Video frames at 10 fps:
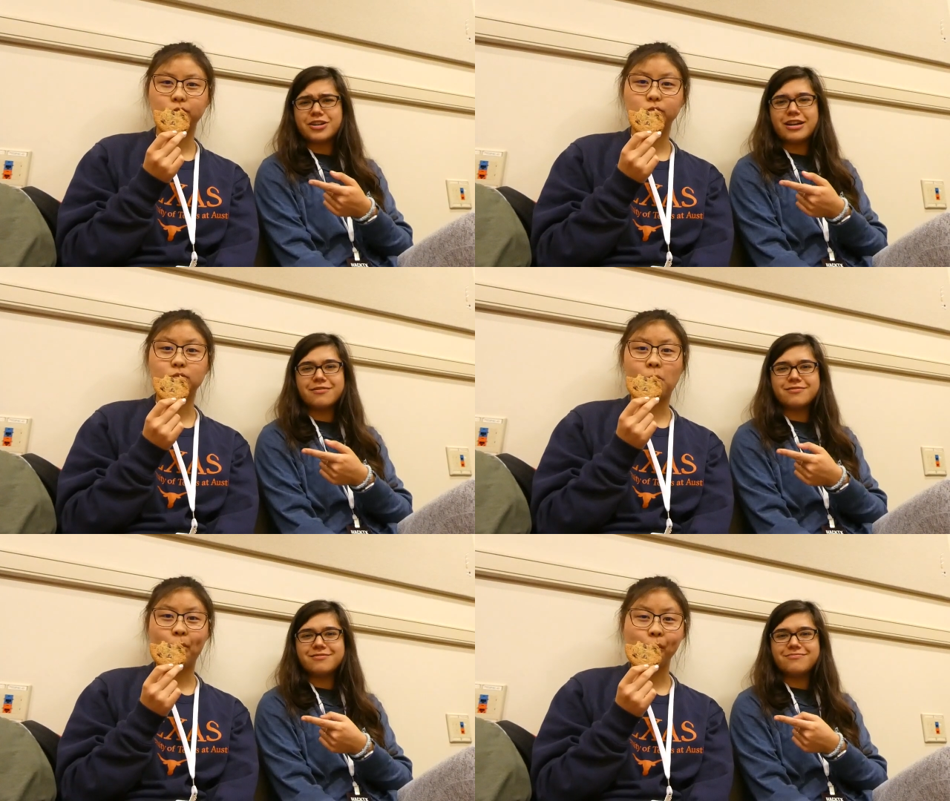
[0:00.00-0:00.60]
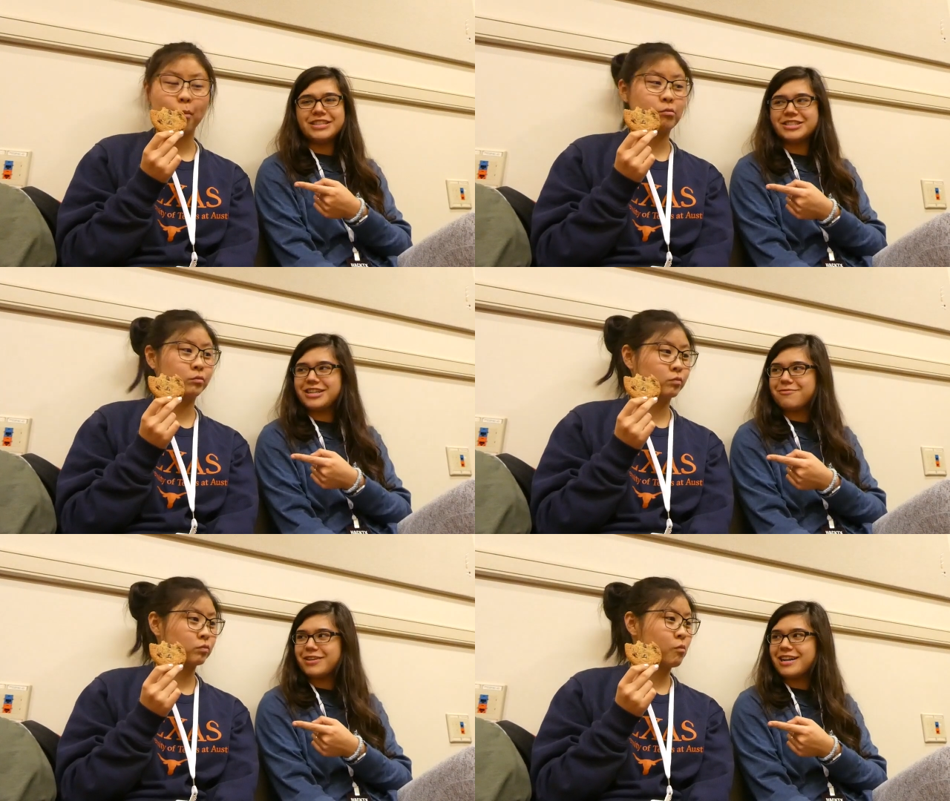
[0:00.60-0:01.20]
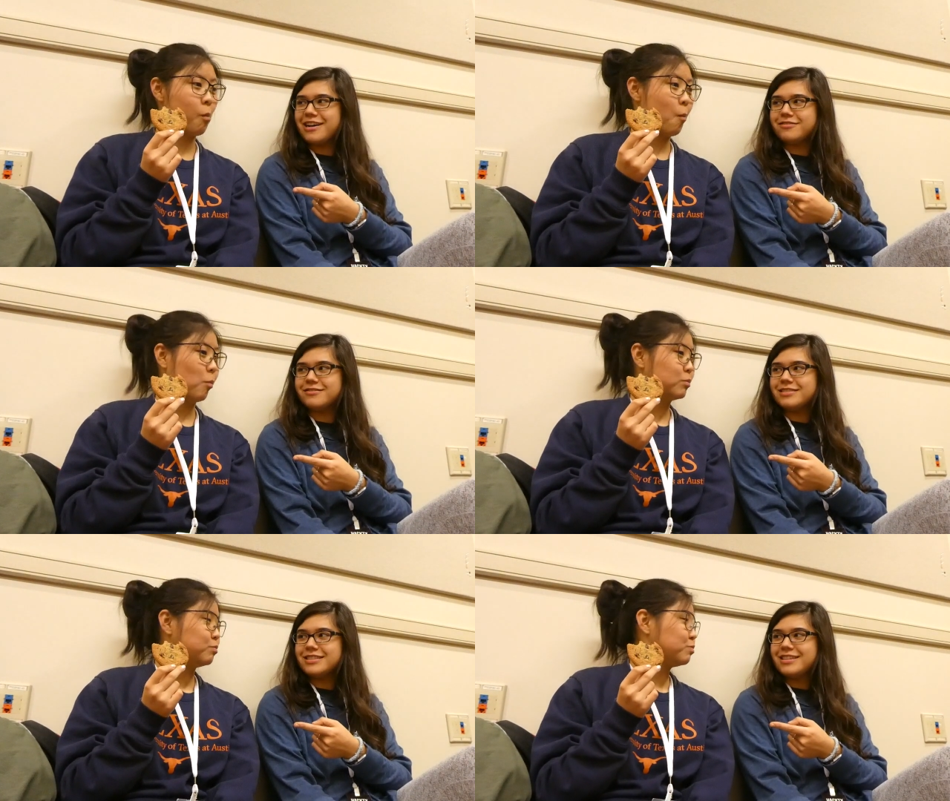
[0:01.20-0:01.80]
Speaker 1: try to finish it right now.
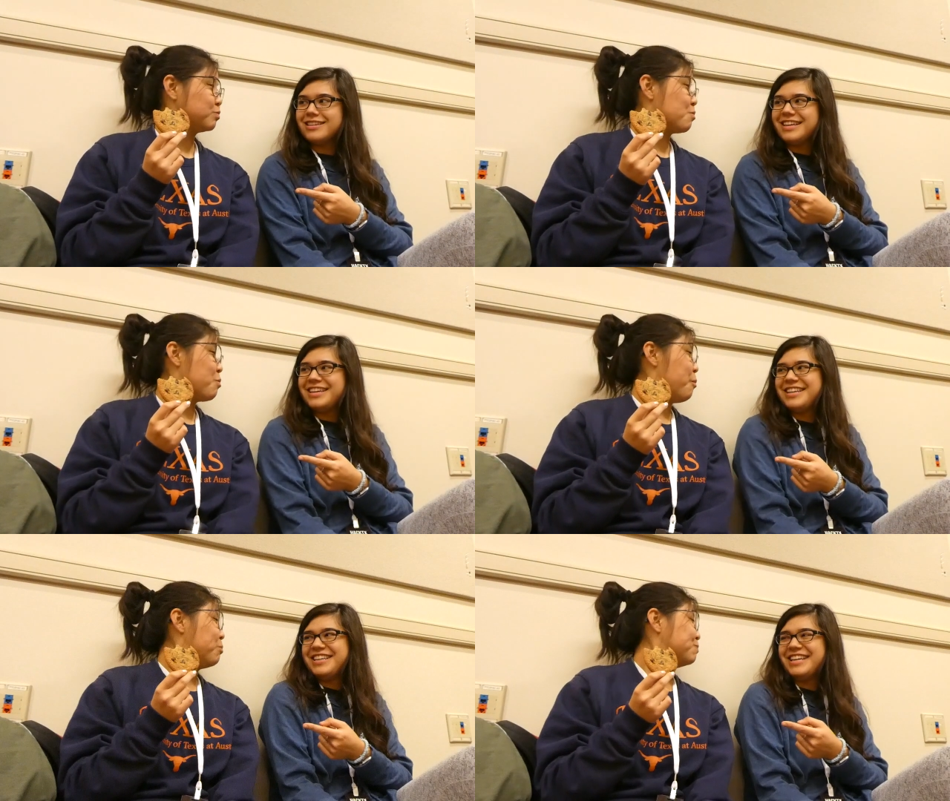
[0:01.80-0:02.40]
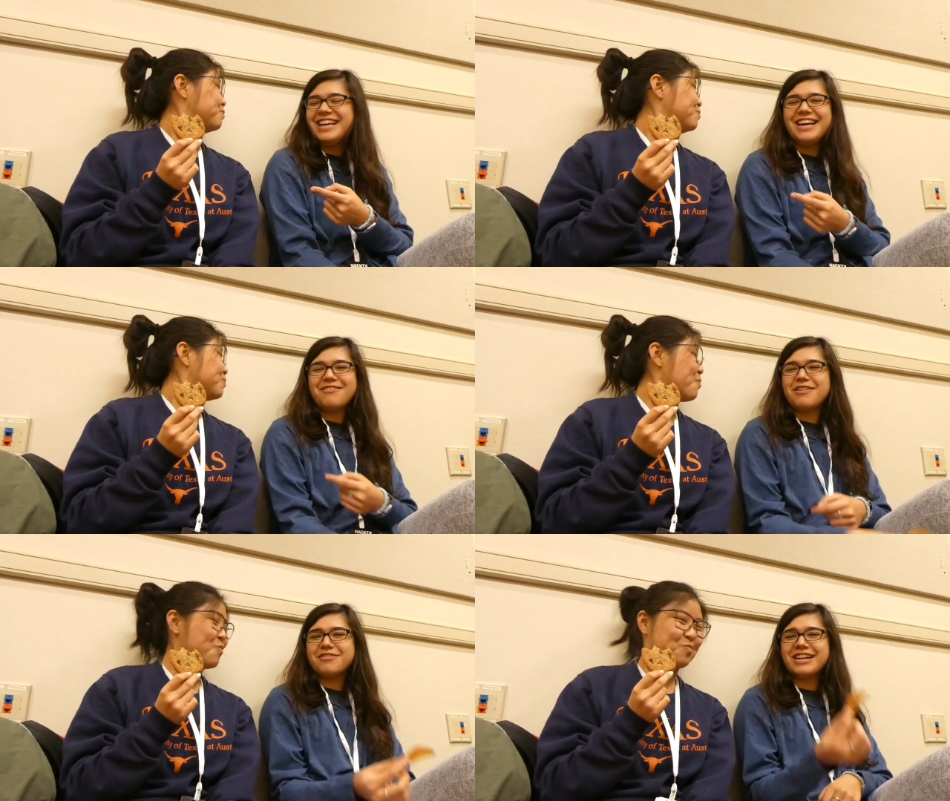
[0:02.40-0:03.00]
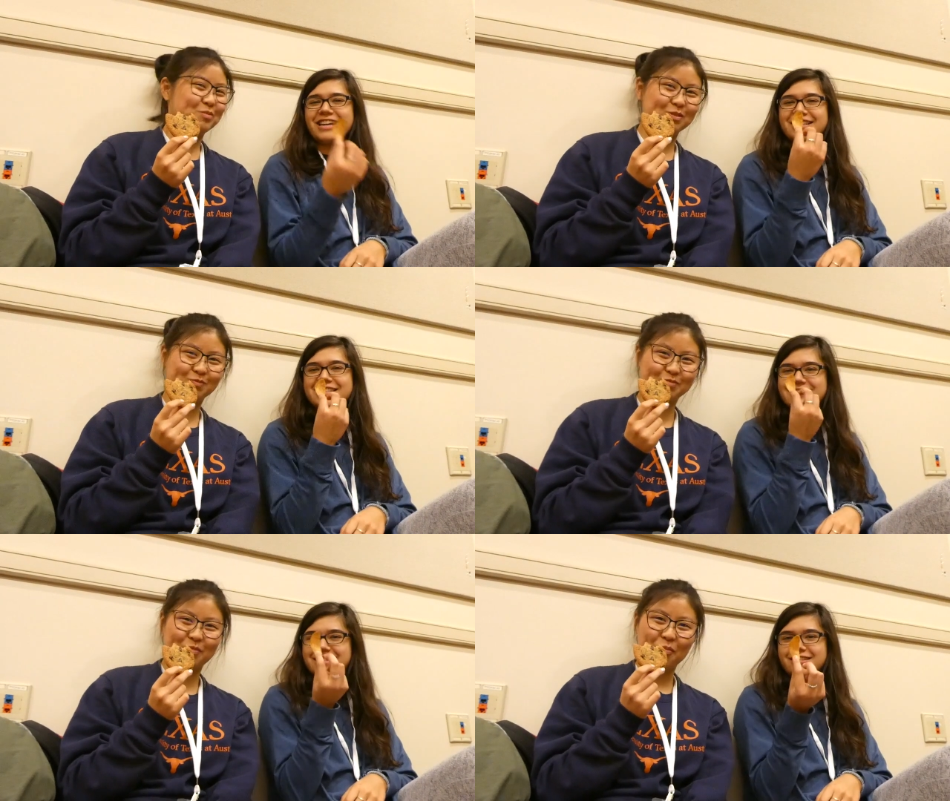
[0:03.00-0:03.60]
While we're eating
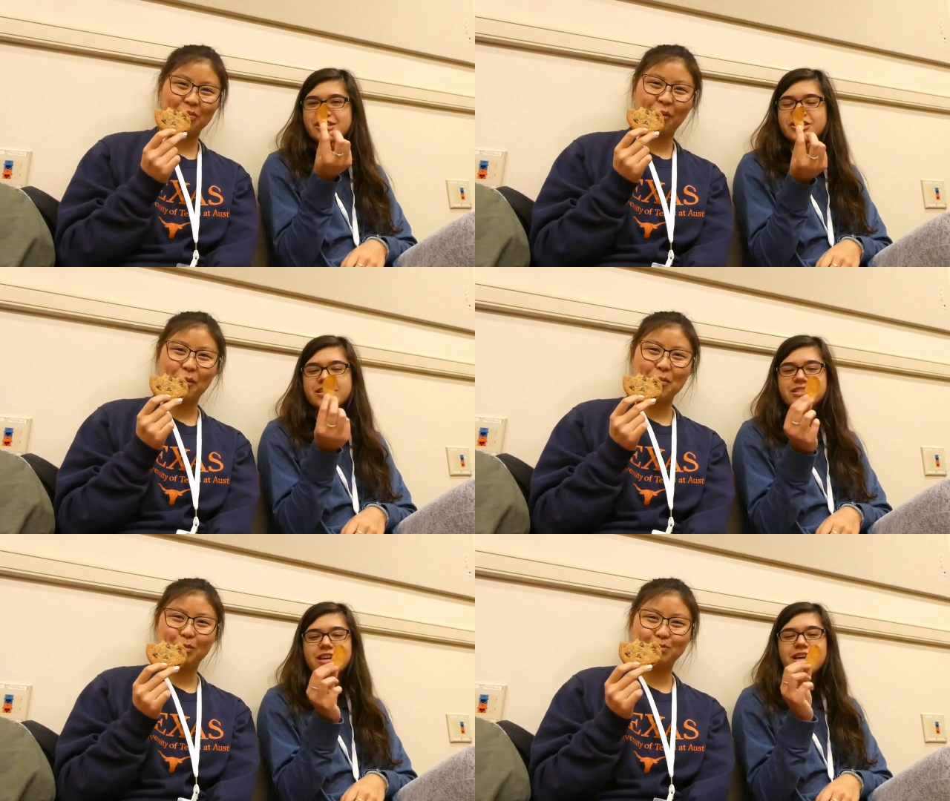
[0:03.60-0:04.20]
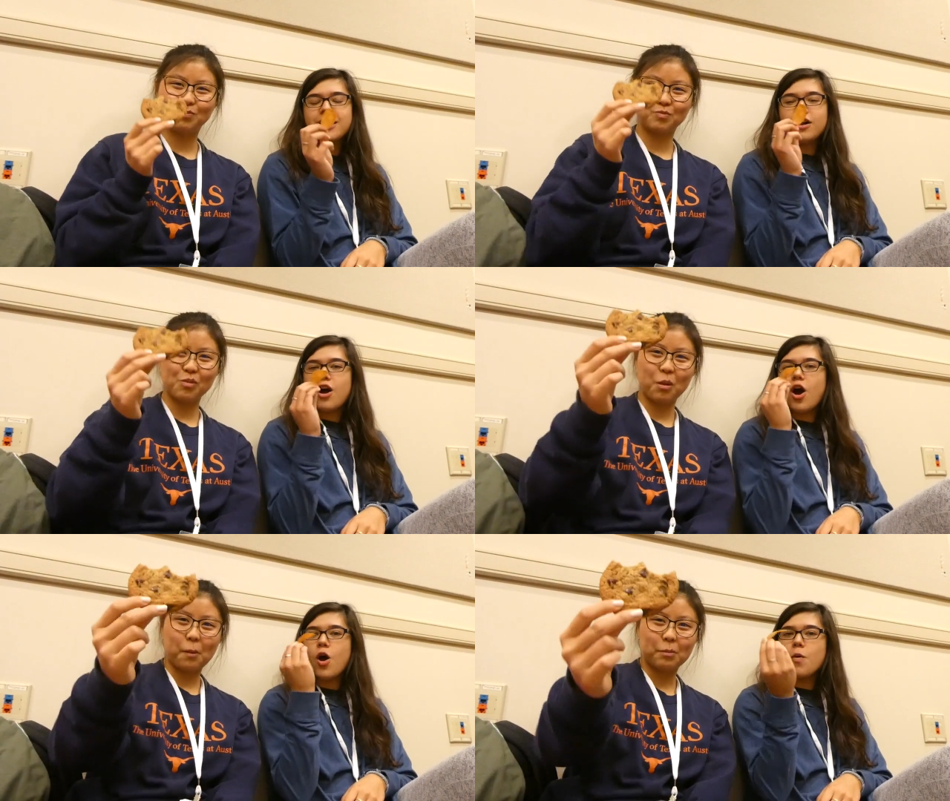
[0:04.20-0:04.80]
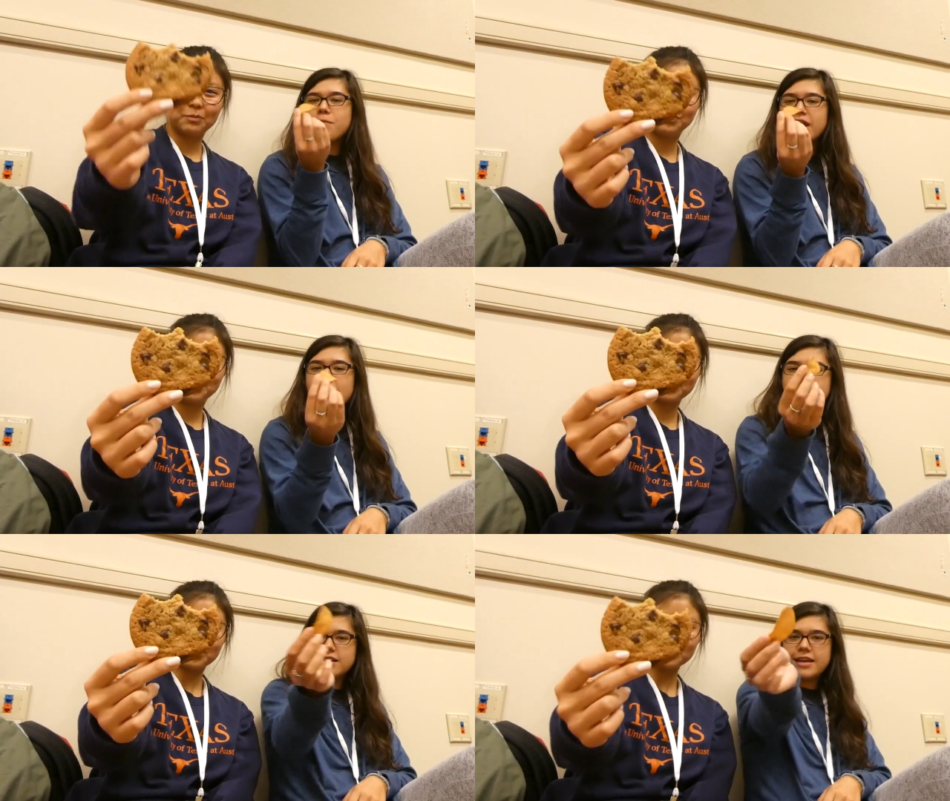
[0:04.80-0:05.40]
these delicious,
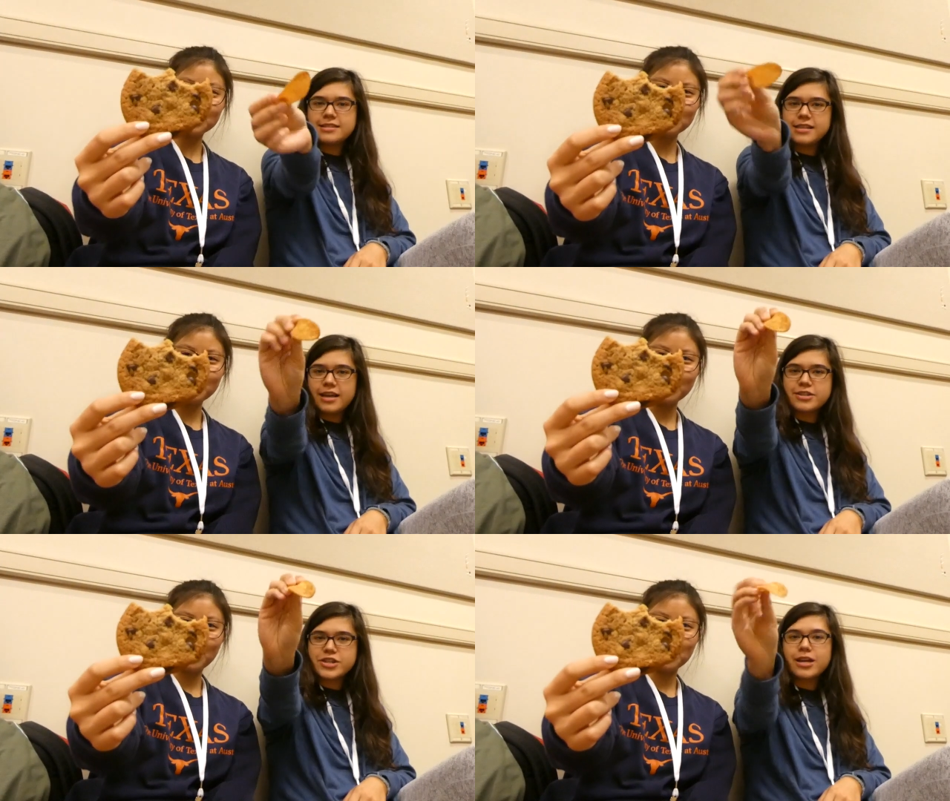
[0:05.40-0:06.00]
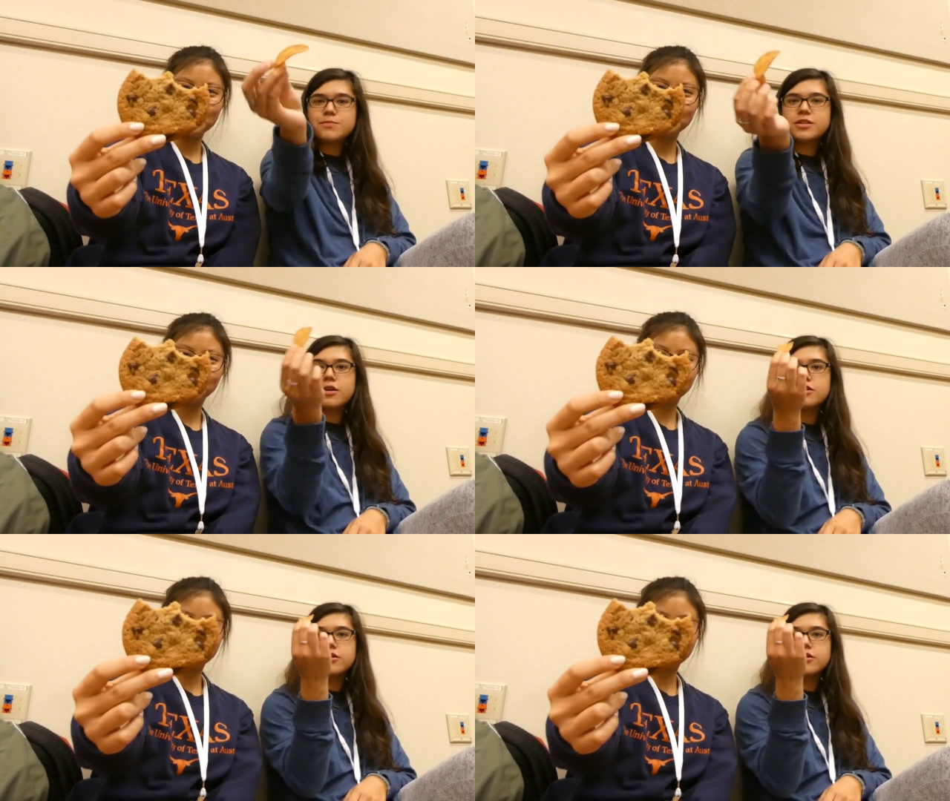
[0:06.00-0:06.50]
homemade tasting chips that are